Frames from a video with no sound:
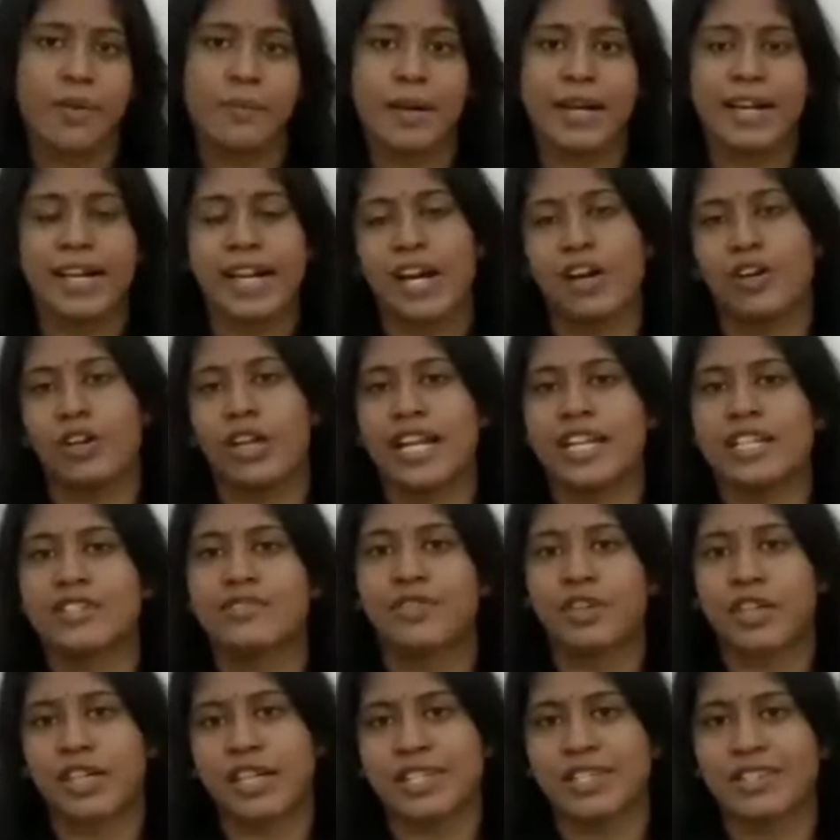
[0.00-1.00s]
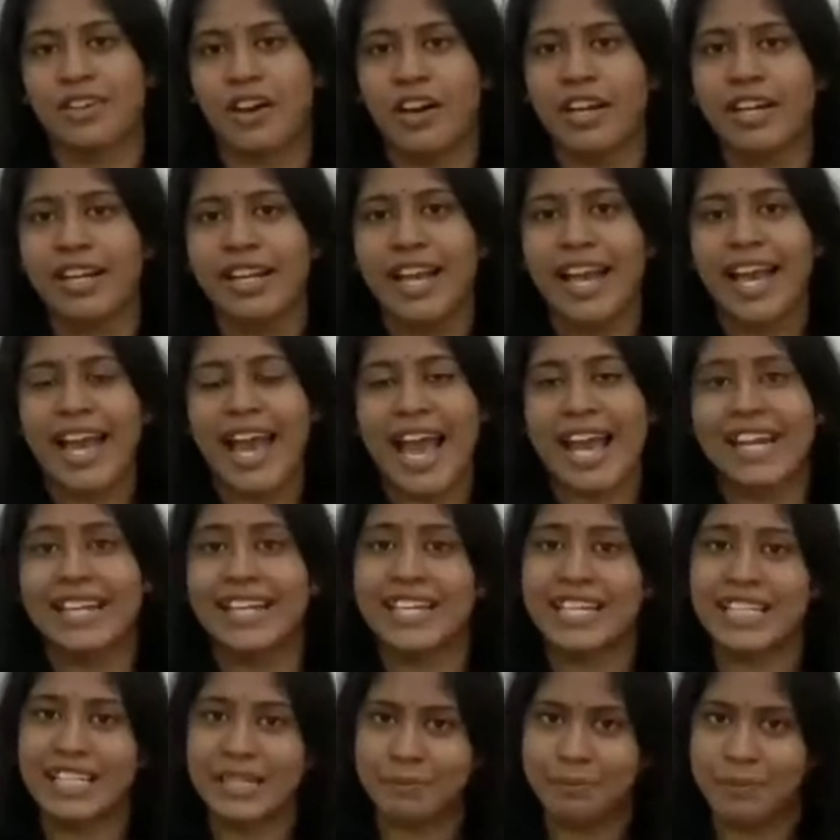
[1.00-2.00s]
but now let's focus on
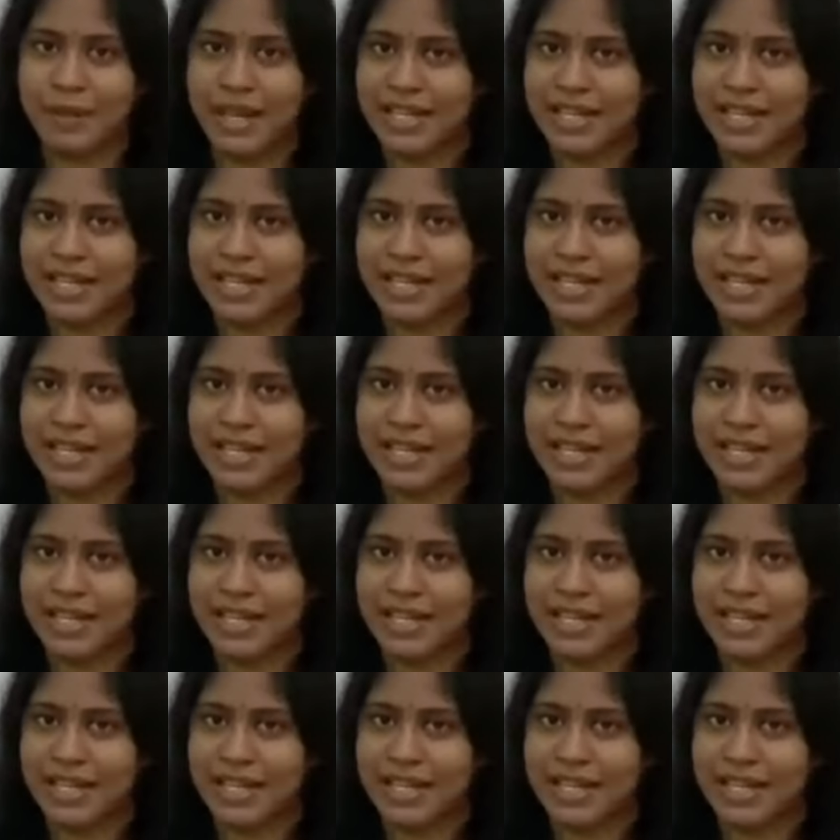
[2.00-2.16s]
NAD+.